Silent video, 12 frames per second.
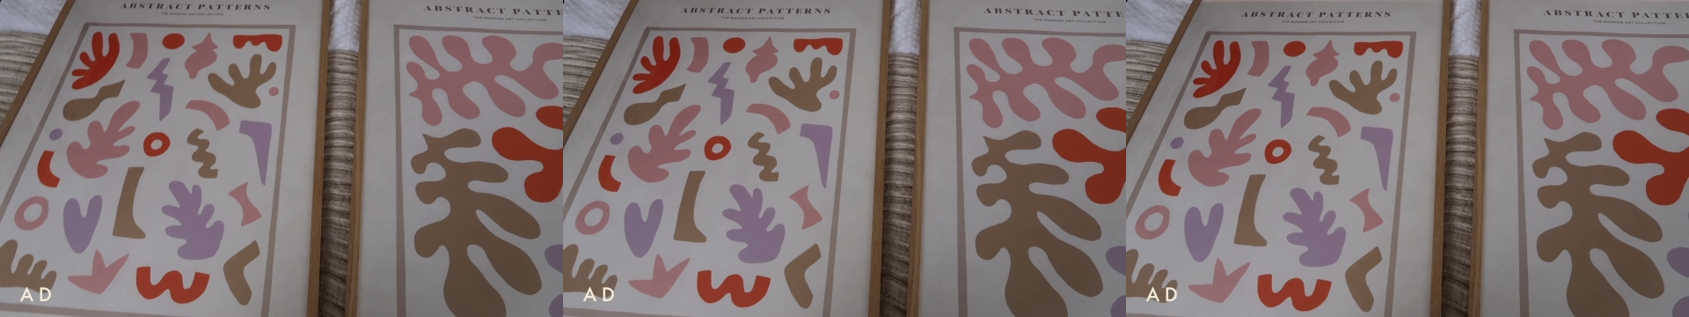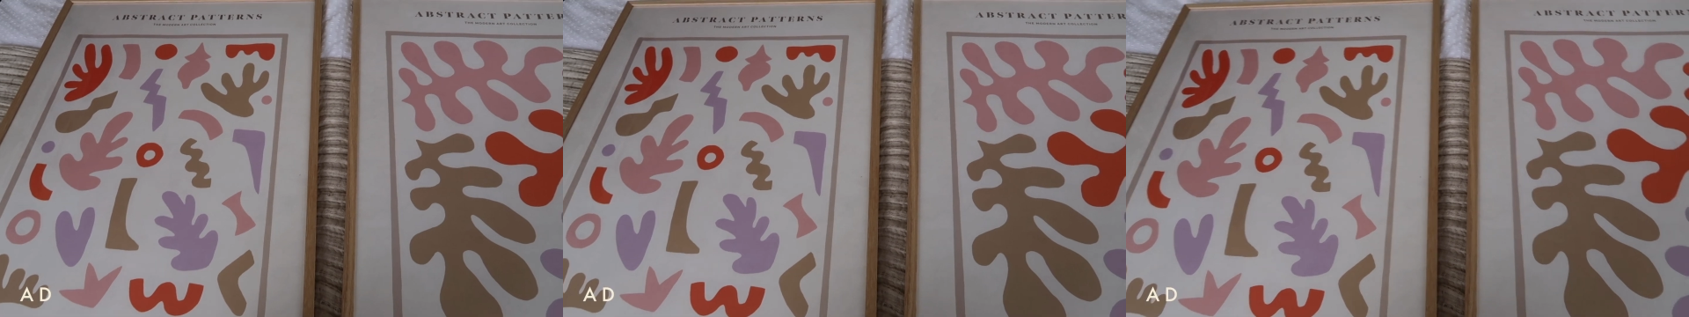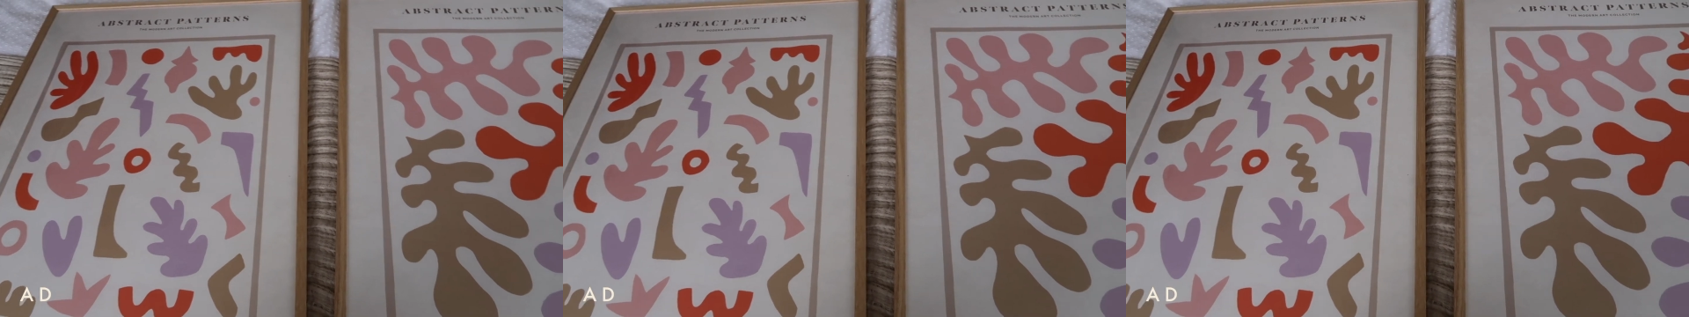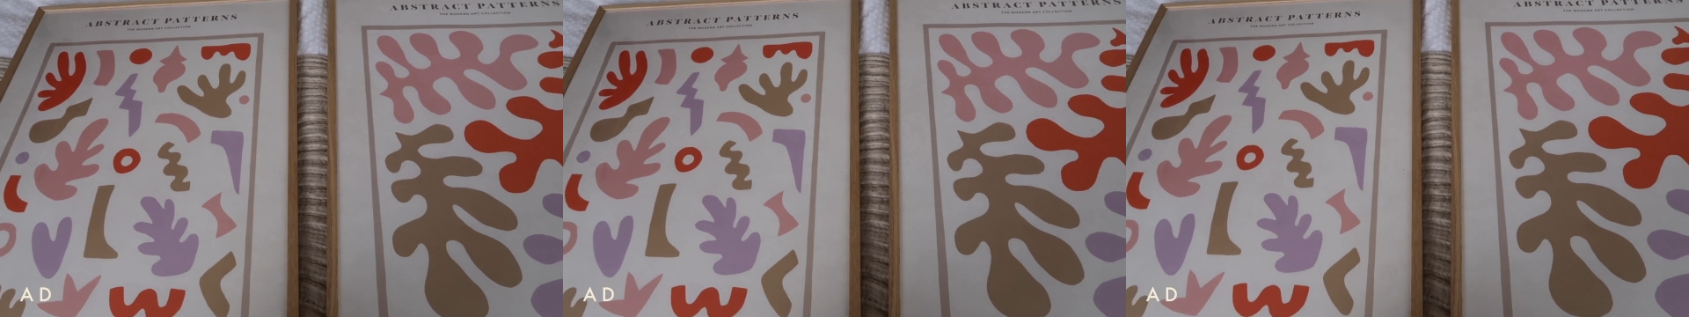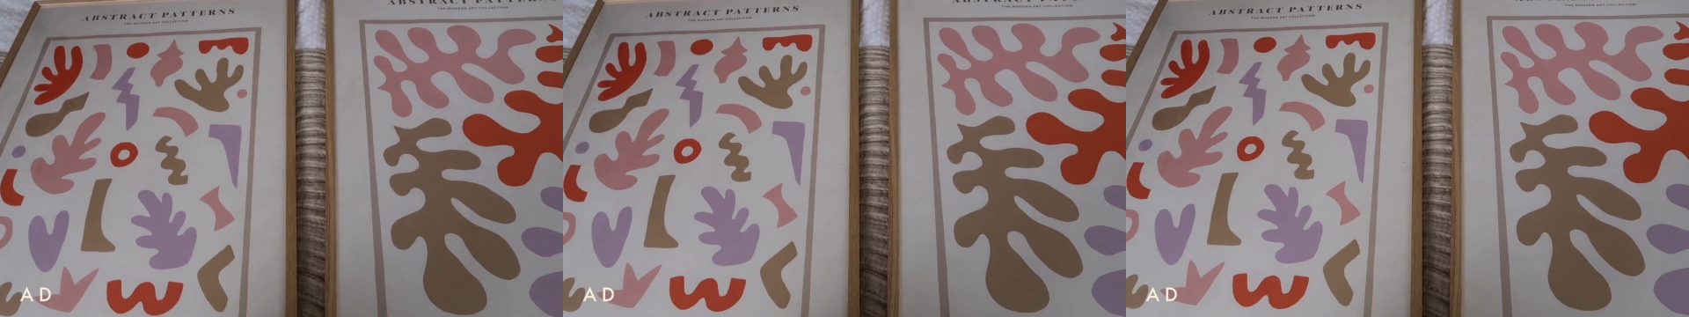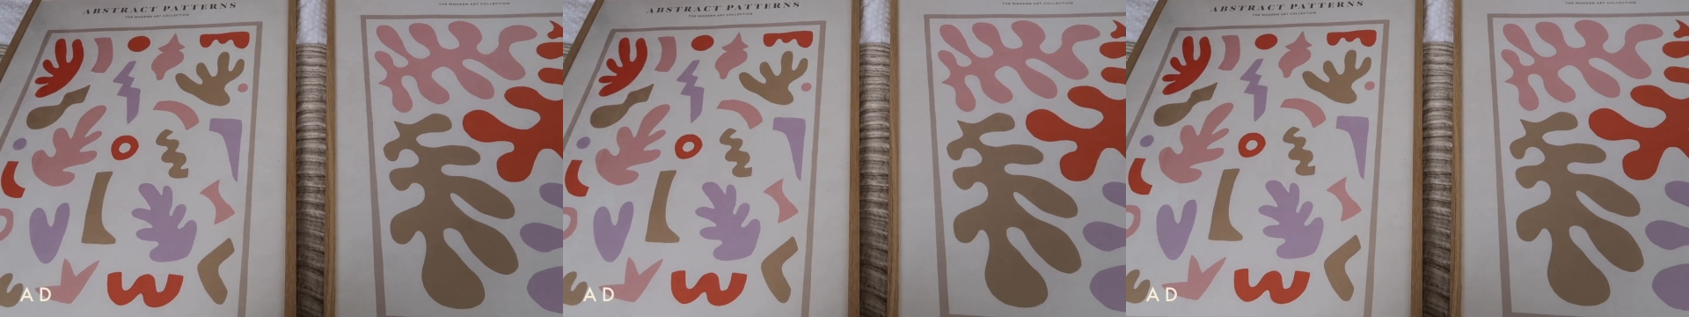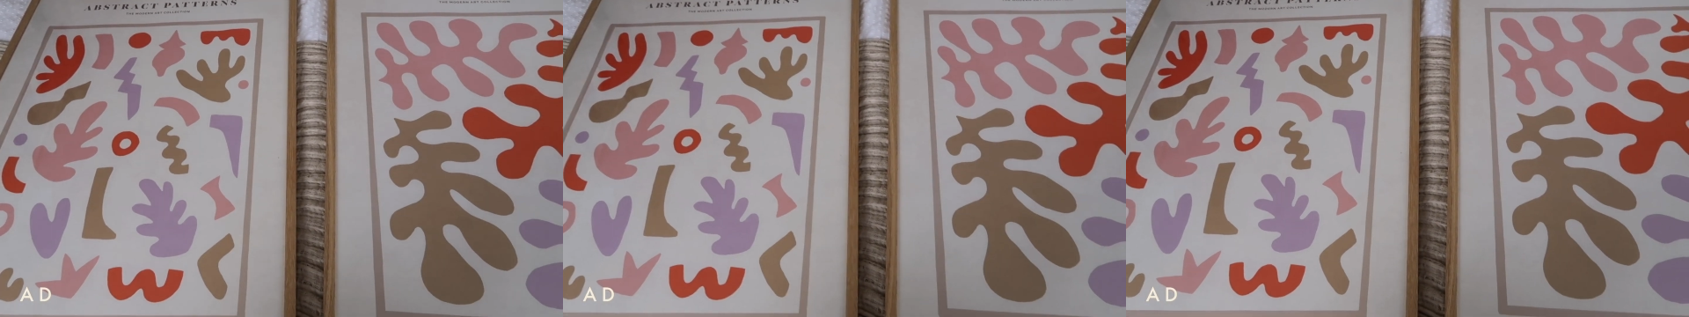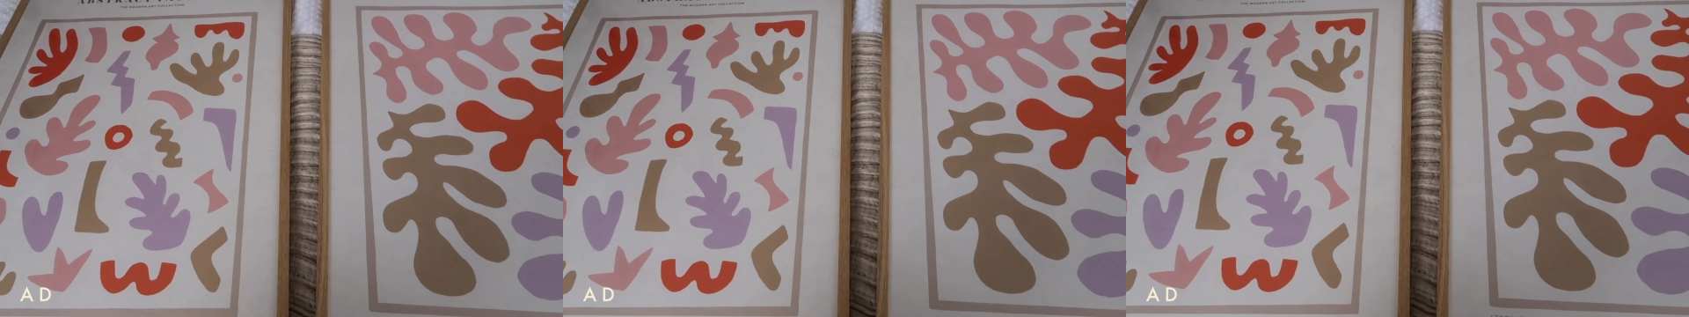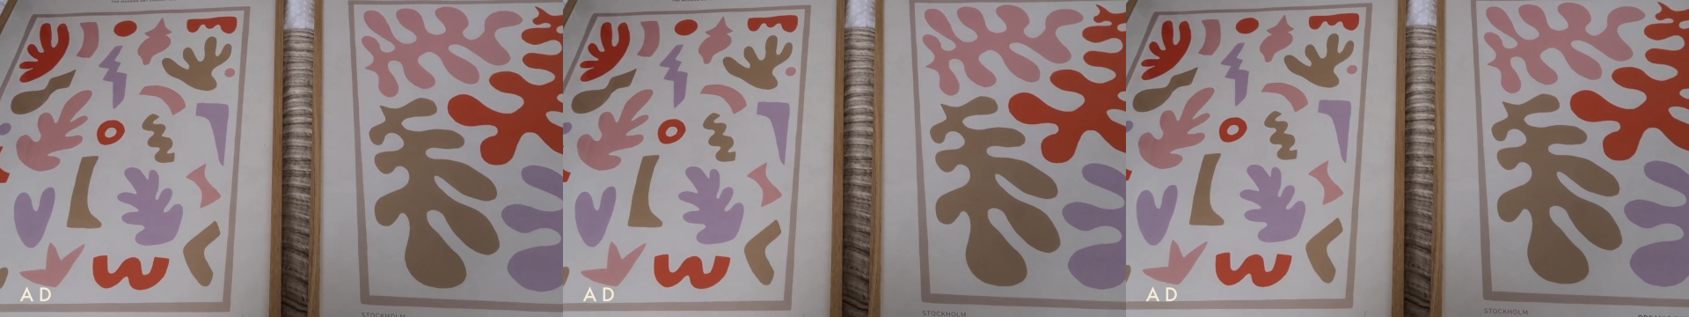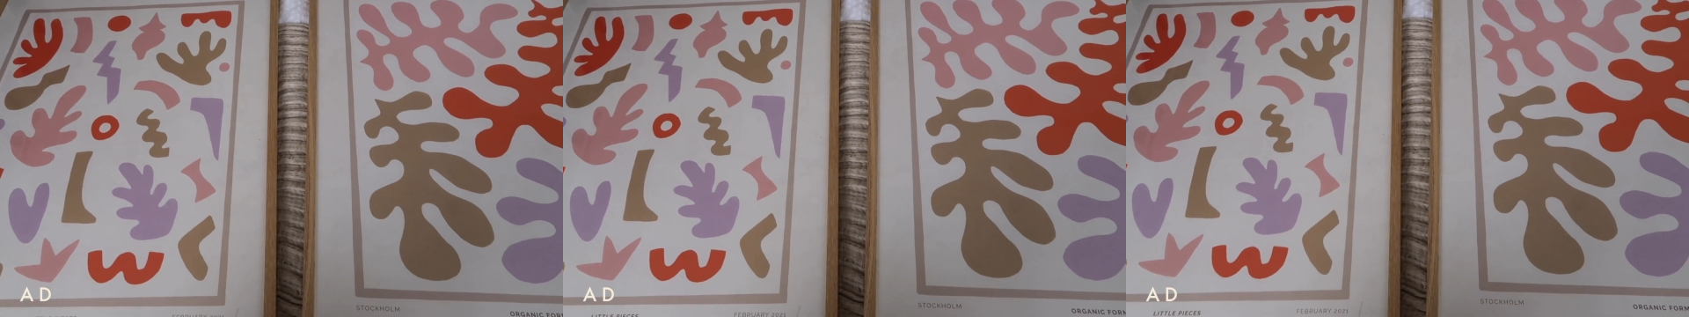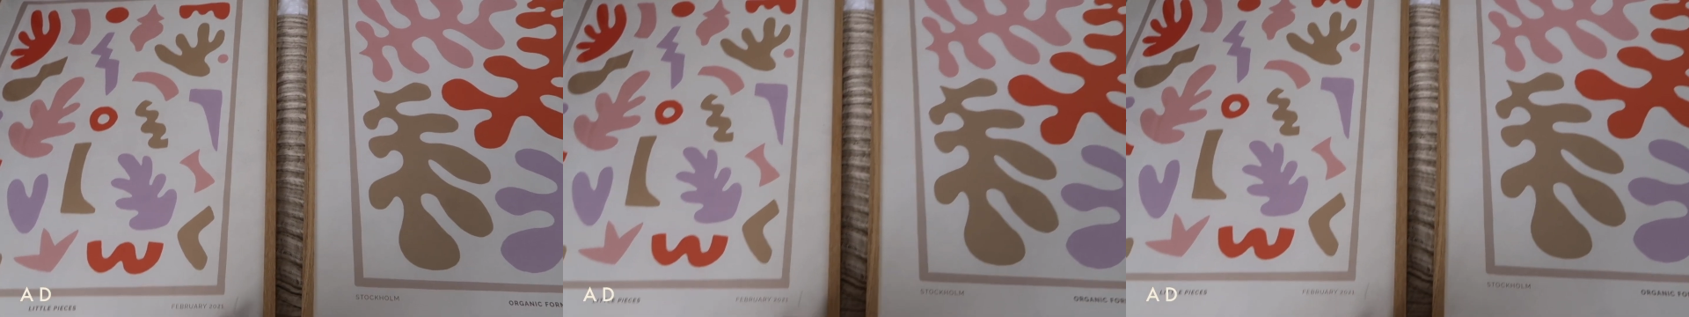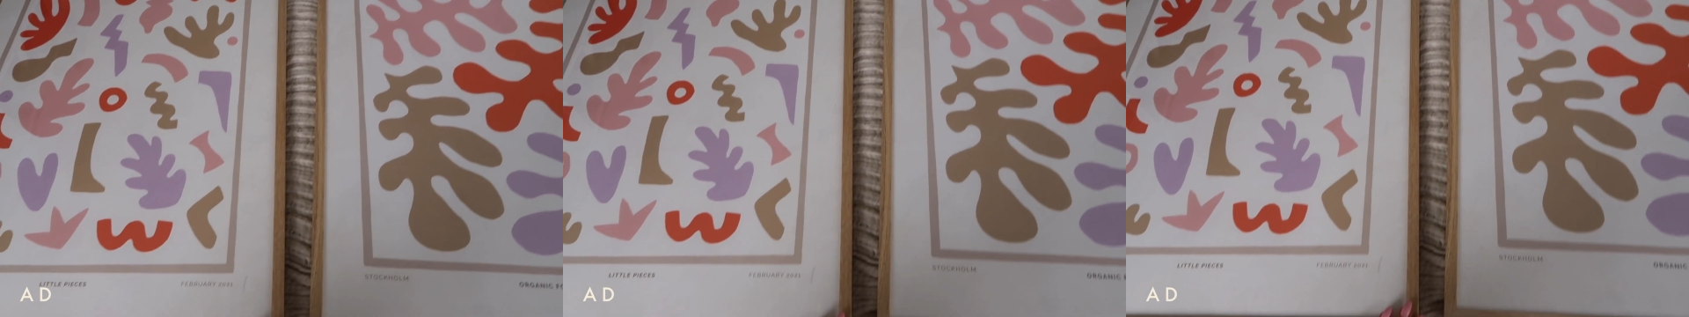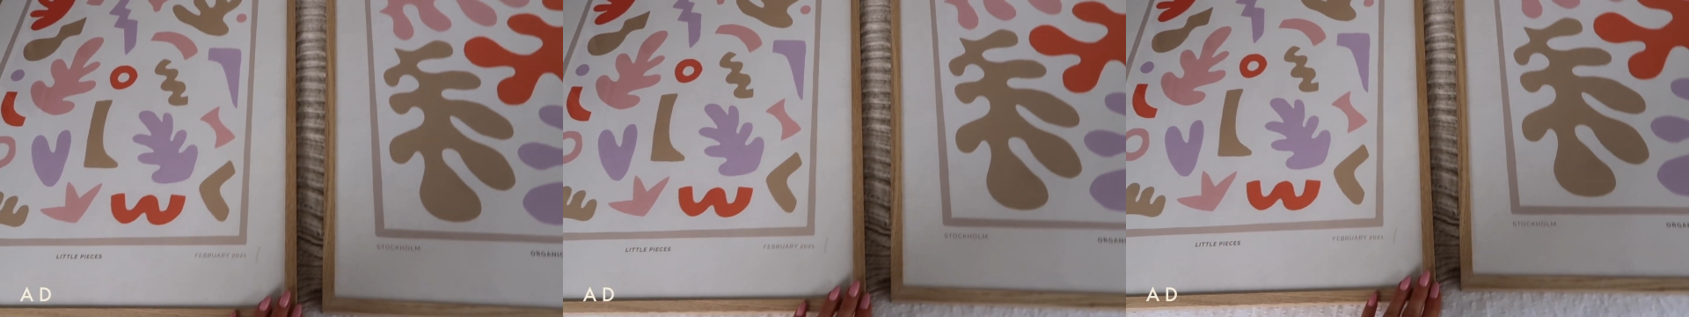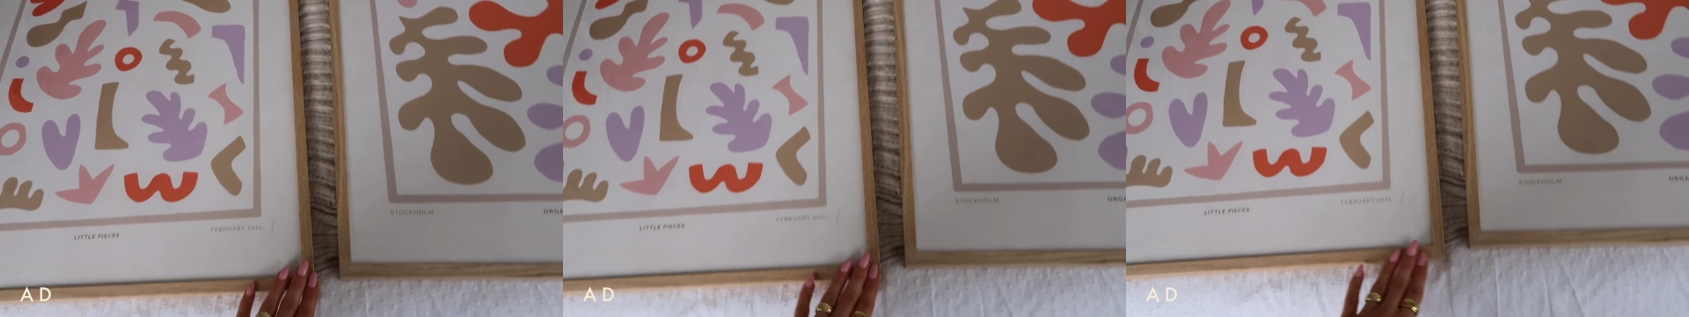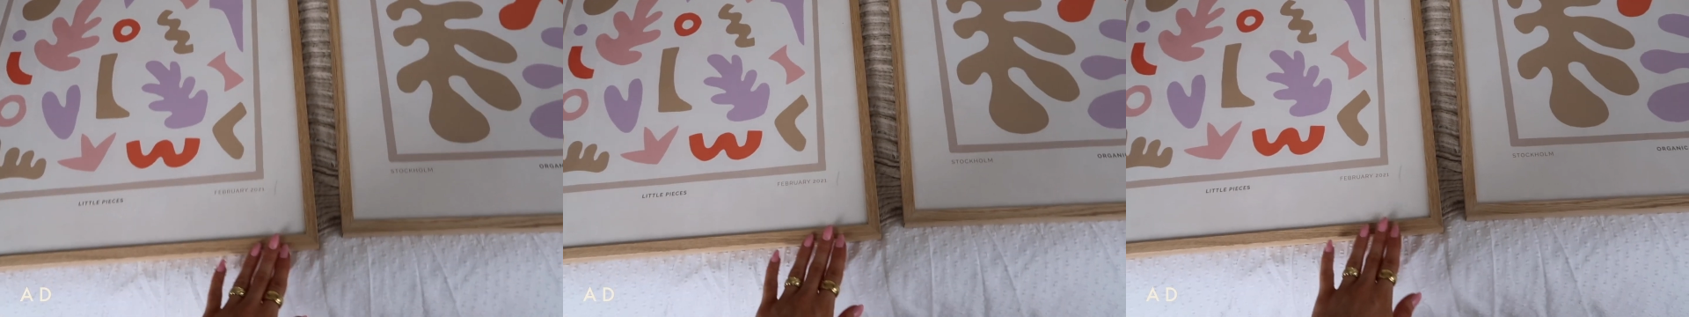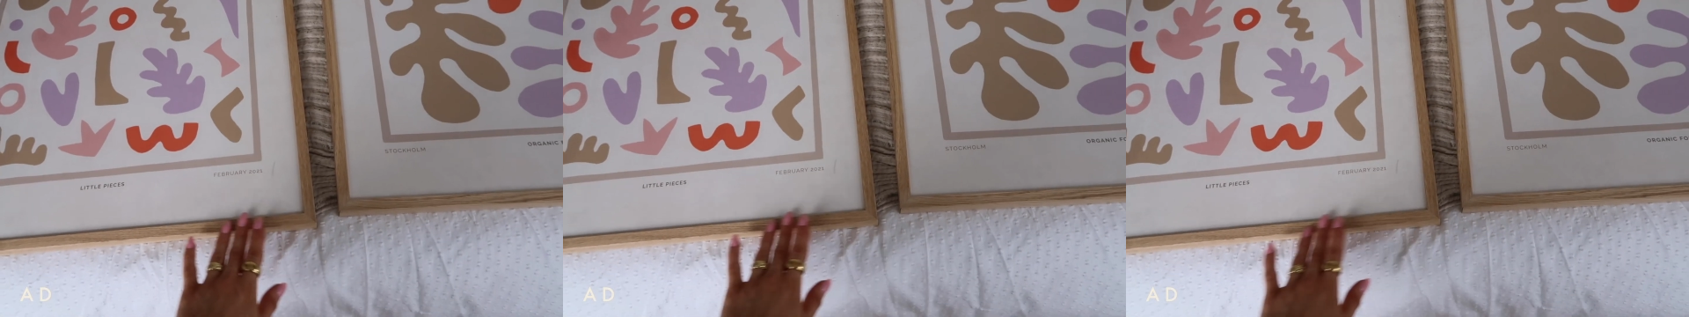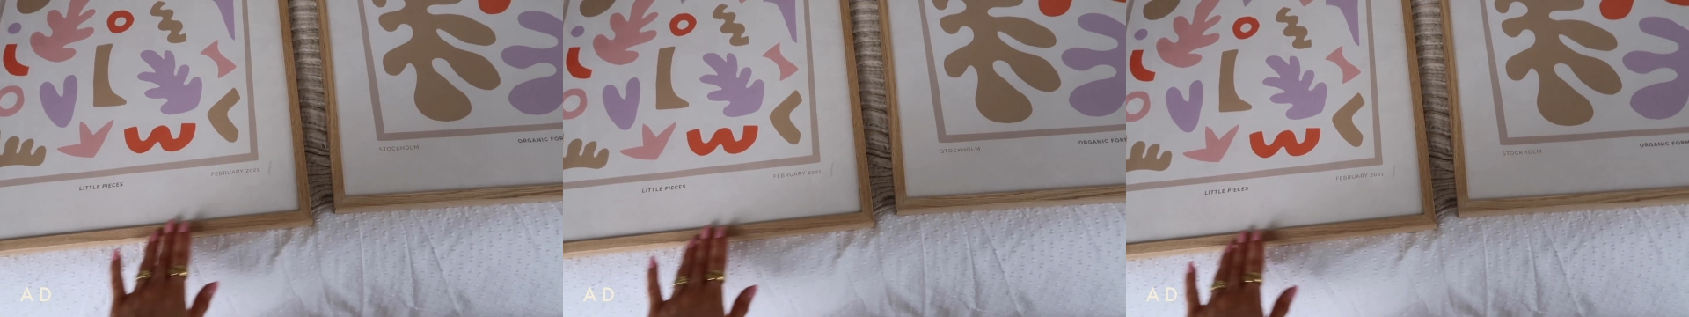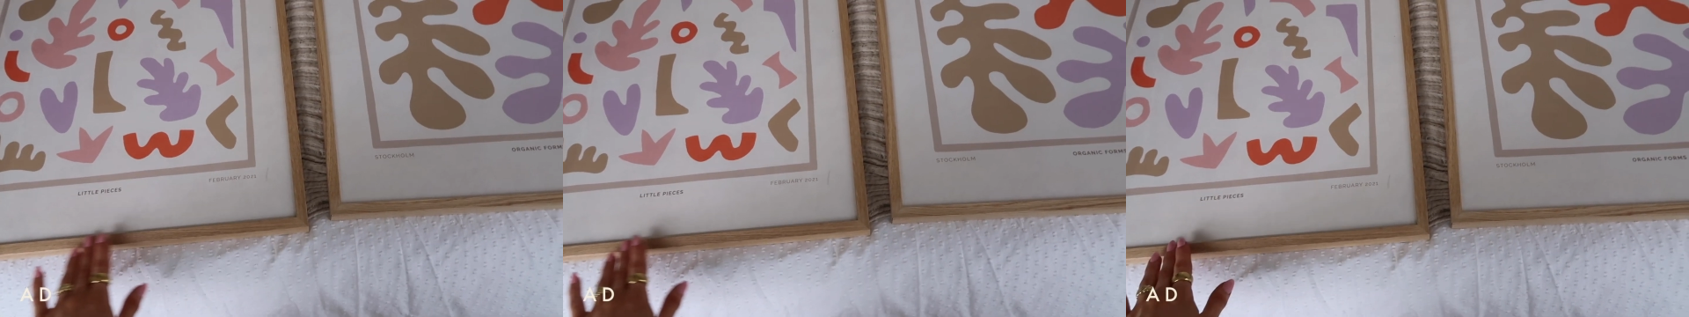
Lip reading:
No face is visible, so there are no lips to read.